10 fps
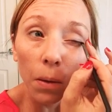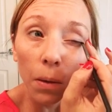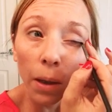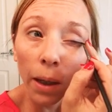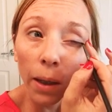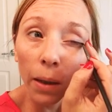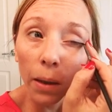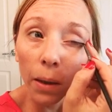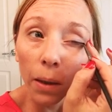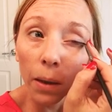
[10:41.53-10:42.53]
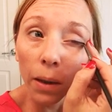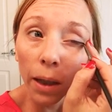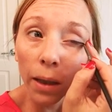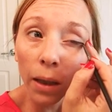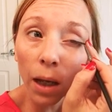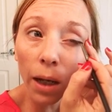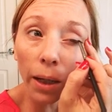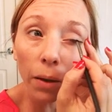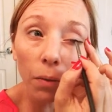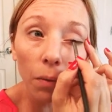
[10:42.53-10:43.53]
that
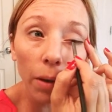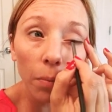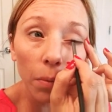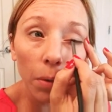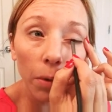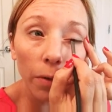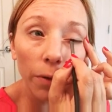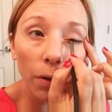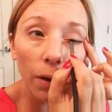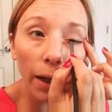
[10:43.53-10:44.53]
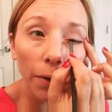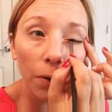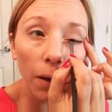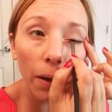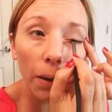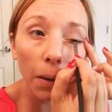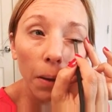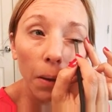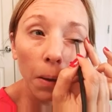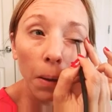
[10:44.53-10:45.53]
line right above your lash line.
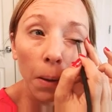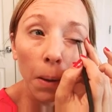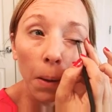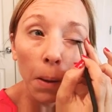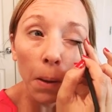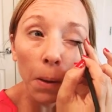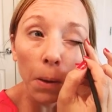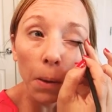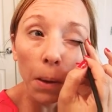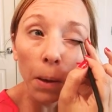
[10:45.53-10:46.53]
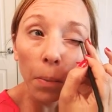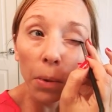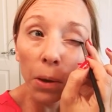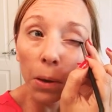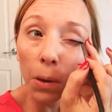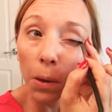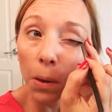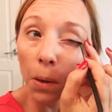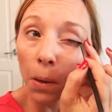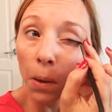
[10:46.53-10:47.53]
Just kind of push
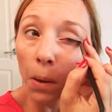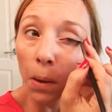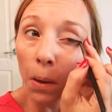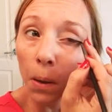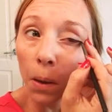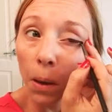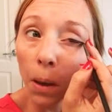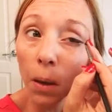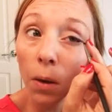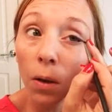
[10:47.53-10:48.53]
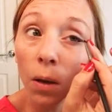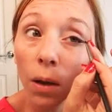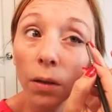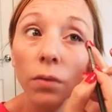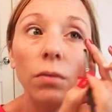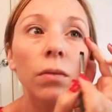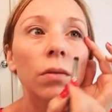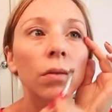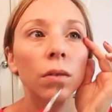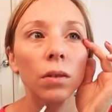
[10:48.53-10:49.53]
the color on.
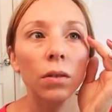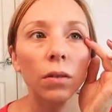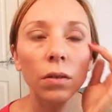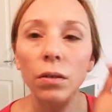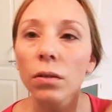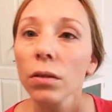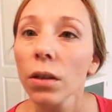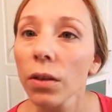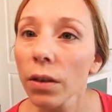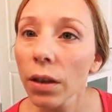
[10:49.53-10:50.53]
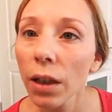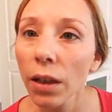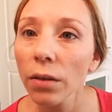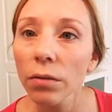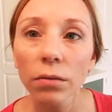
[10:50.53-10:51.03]
You see that?